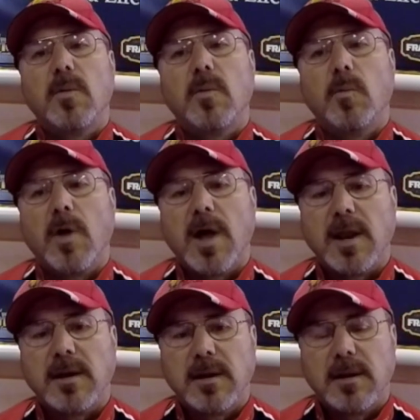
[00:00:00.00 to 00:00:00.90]

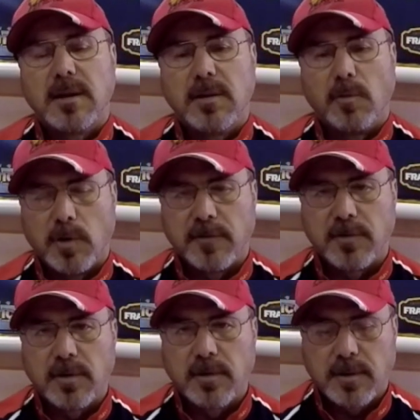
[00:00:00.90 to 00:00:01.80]
When
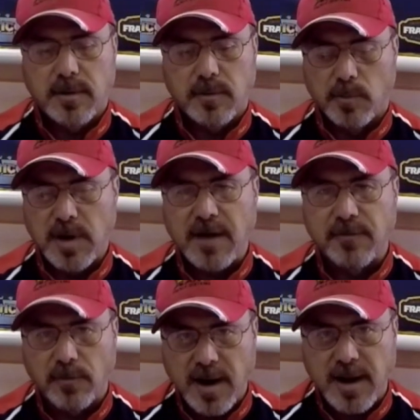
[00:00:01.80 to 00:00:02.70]
we have
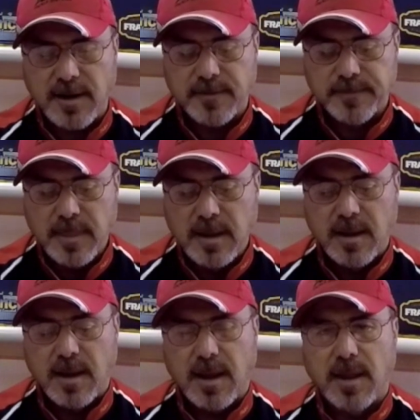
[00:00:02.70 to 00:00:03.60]
rain
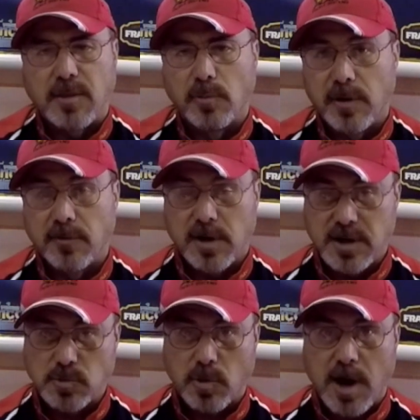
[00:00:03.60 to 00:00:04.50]
and the river
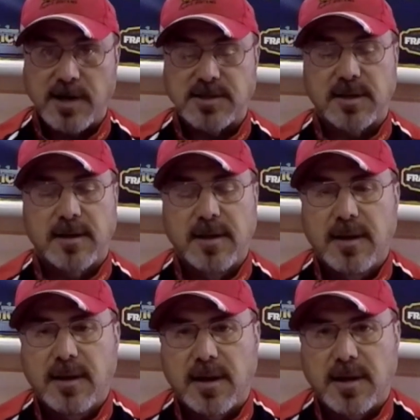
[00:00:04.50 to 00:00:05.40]
is rising,
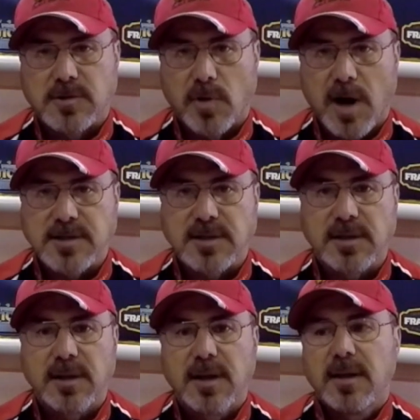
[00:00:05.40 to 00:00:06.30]
it's
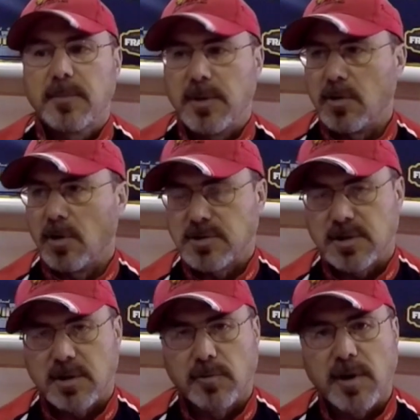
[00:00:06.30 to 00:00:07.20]
rising because
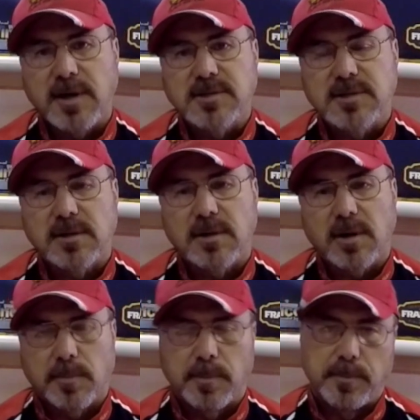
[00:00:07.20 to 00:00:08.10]
the creeks
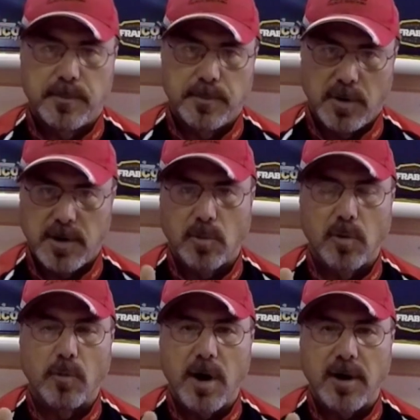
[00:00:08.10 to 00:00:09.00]
are putting more
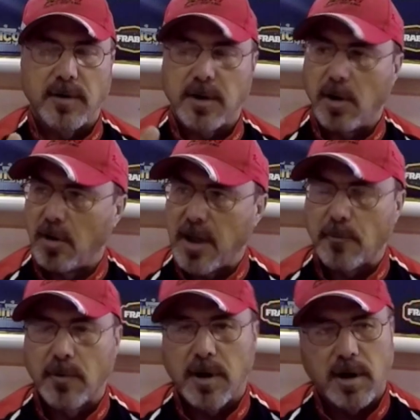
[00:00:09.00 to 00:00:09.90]
water in. All that
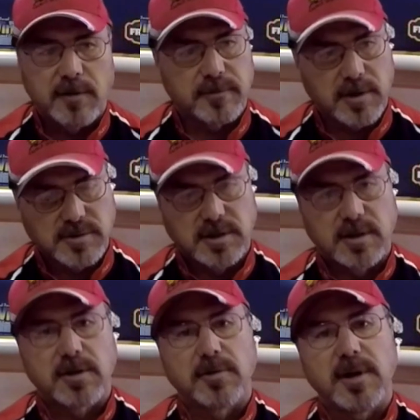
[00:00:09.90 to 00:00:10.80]
runoff goes into
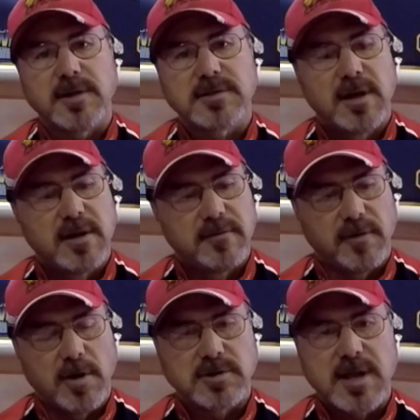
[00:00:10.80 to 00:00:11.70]
the creeks,
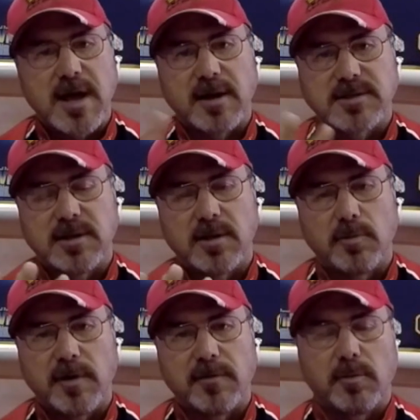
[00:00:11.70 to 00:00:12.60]
flows down, gets into the
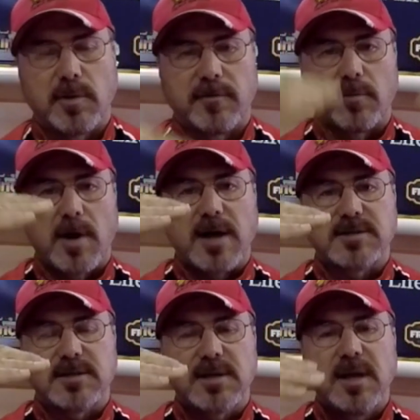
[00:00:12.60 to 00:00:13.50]
river
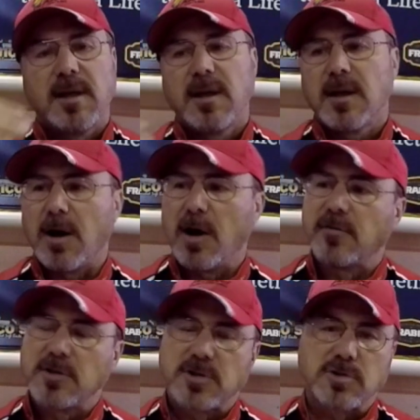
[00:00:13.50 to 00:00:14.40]
rises.
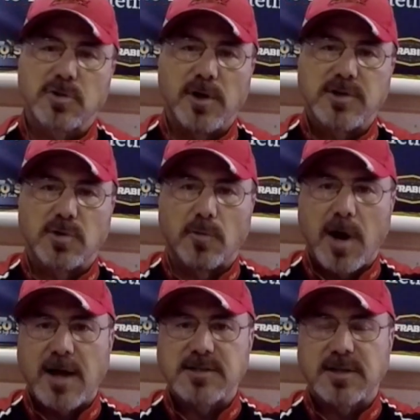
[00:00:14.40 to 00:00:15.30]
However, as those creeks are
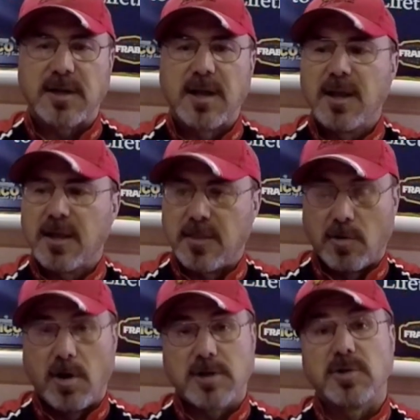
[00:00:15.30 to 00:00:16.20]
rising, they're
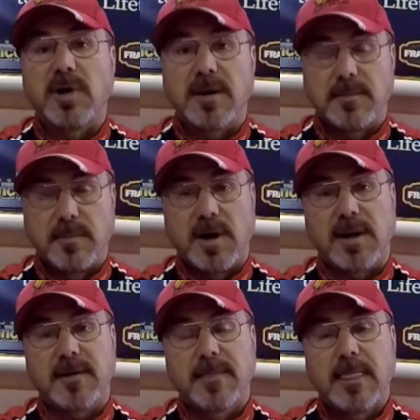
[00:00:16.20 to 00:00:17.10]
also getting
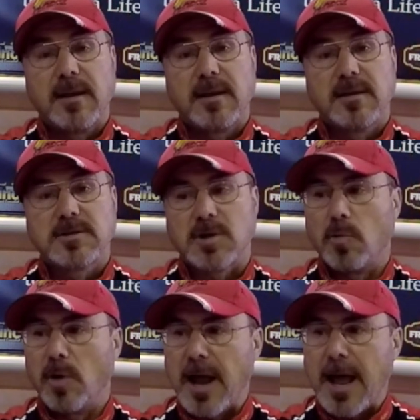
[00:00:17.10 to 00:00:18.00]
muddy. So
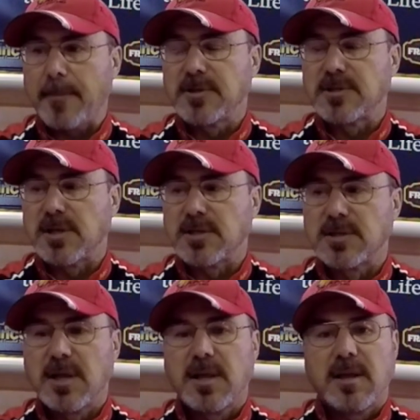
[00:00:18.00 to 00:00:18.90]
what happens is,
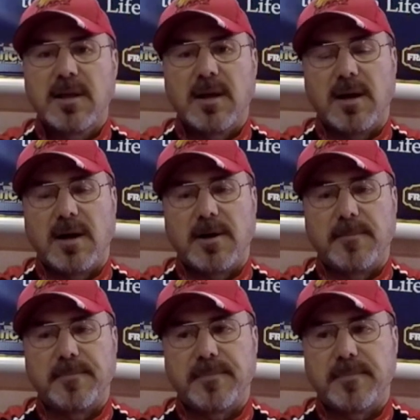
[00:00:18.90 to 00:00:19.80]

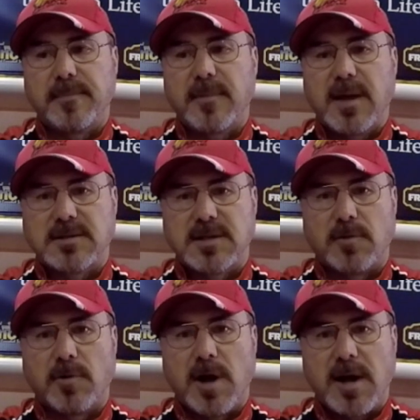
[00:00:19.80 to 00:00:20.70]
as they
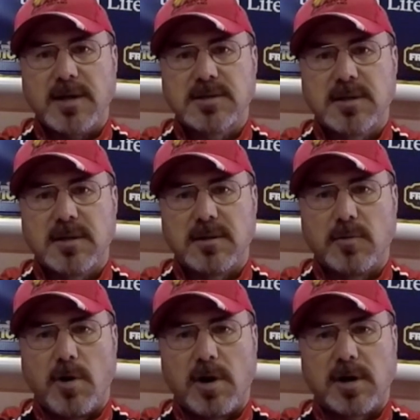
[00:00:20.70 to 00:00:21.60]
rise, the
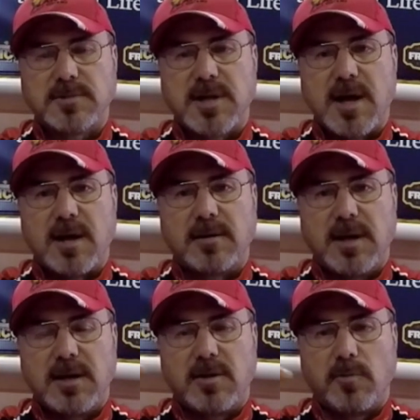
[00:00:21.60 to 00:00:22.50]
water comes down
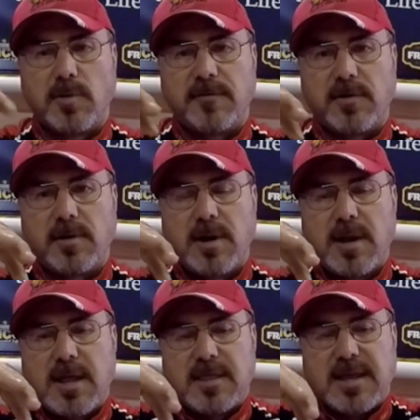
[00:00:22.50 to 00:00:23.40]
into the river.
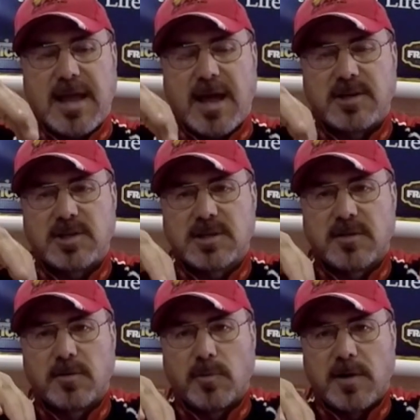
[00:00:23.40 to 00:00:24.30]
The edges of
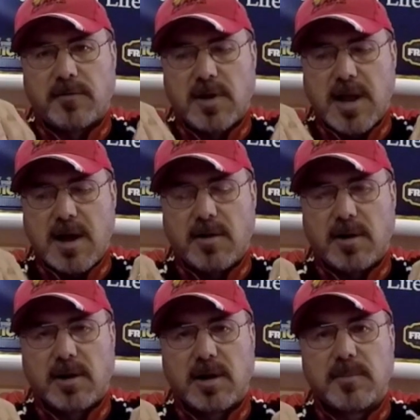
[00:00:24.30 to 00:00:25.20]
the river now
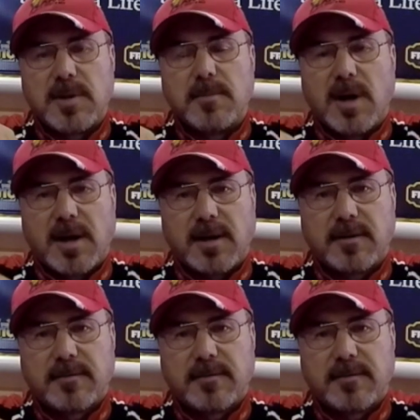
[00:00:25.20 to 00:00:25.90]
are going to be muddy.